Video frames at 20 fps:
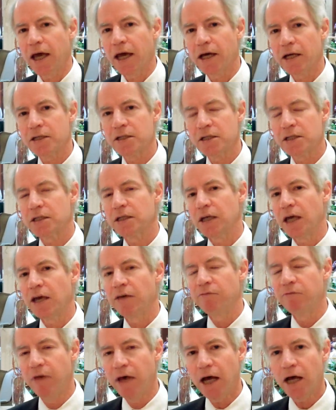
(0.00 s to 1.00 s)
as
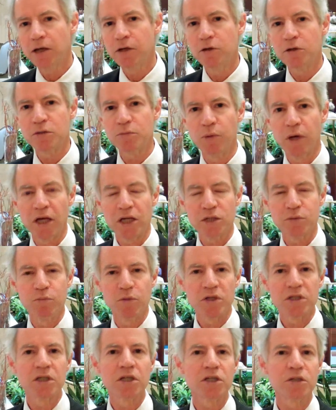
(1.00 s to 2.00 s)
a
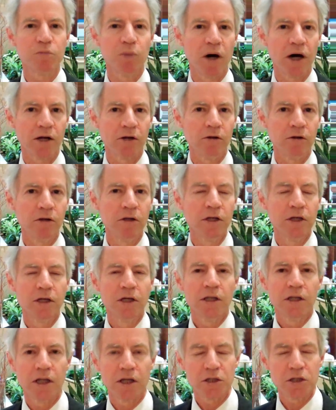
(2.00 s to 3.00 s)
values-based business model
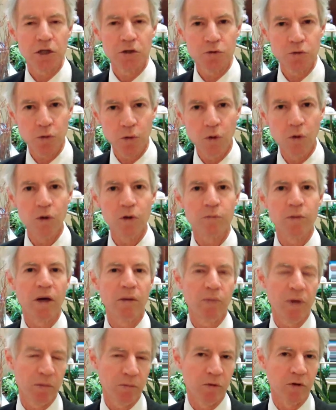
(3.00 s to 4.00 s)
that's controlled
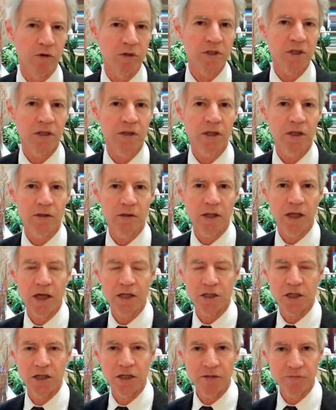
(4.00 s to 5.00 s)
by members,
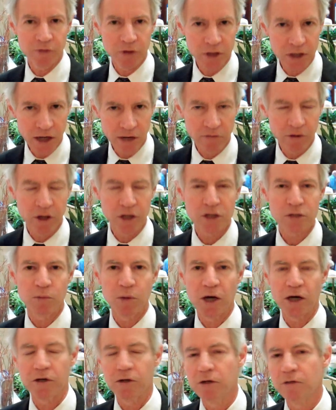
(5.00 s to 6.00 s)
as a different
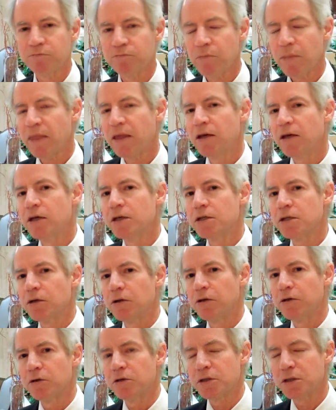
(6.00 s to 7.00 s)
governance model.
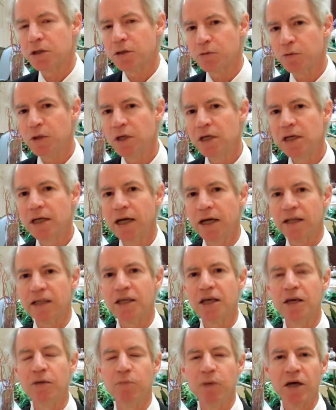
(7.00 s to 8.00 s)
So there's three kind
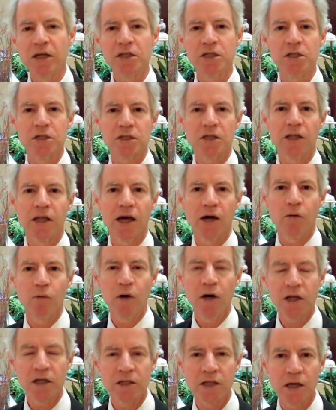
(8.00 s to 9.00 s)
of key messages in that.
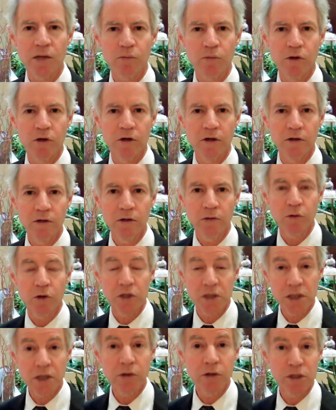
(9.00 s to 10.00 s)
One is that
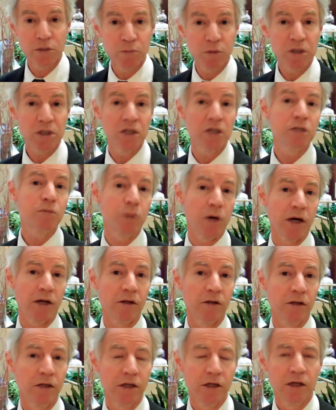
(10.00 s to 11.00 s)
we're a serious business
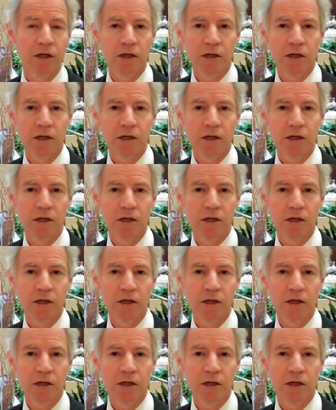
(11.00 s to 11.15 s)
model